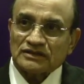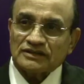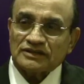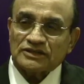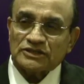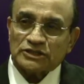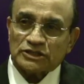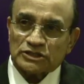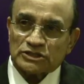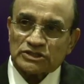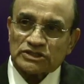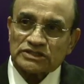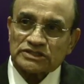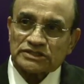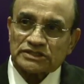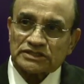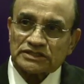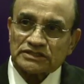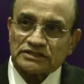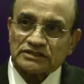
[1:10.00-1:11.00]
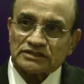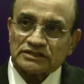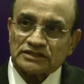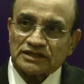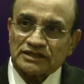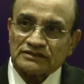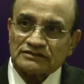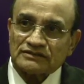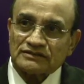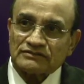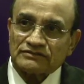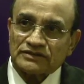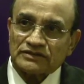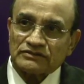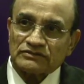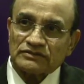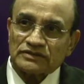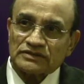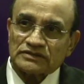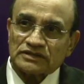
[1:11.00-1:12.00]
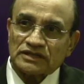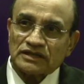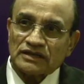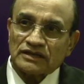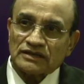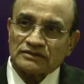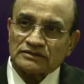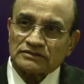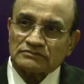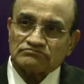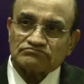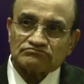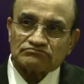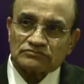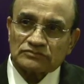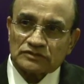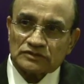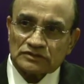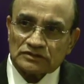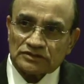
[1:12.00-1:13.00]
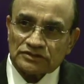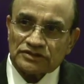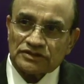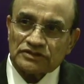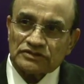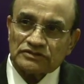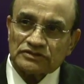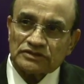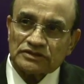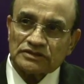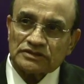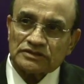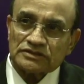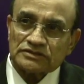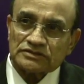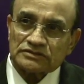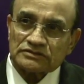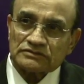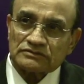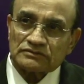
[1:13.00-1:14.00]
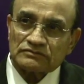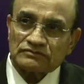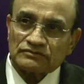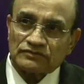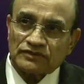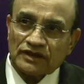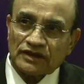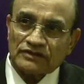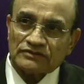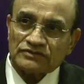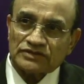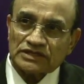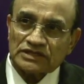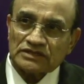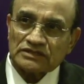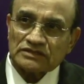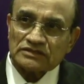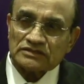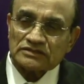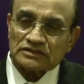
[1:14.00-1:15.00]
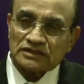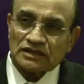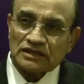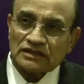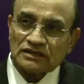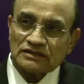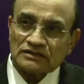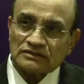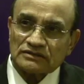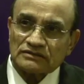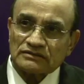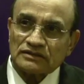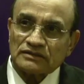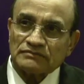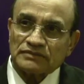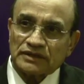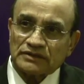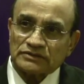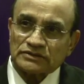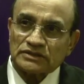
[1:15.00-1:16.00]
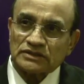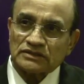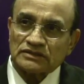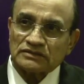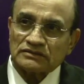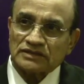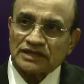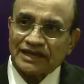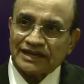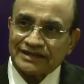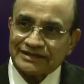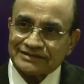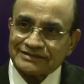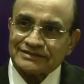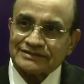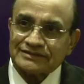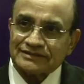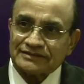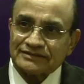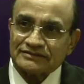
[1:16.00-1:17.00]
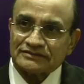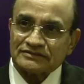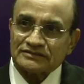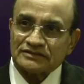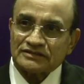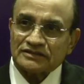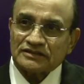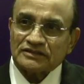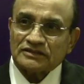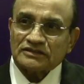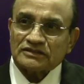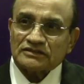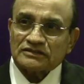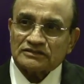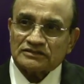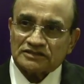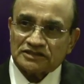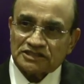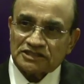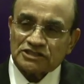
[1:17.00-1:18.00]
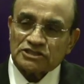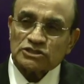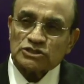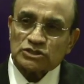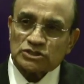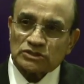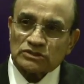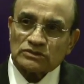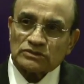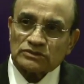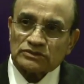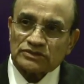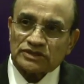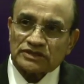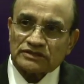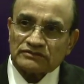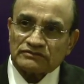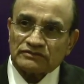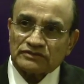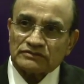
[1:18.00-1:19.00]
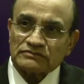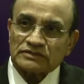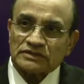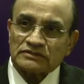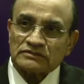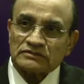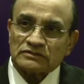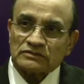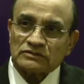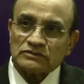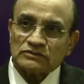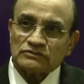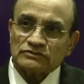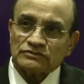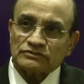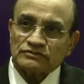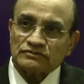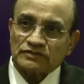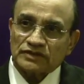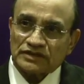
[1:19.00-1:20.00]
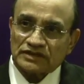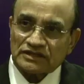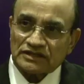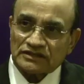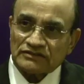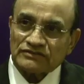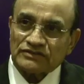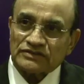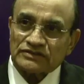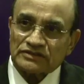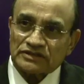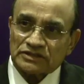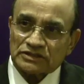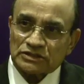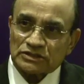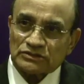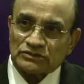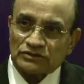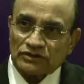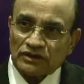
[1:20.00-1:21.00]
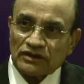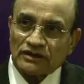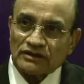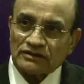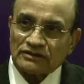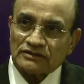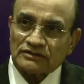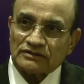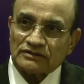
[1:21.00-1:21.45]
Initial study data, which was at 3 years, 5 years, and about 8 years, did show that women who were given this drug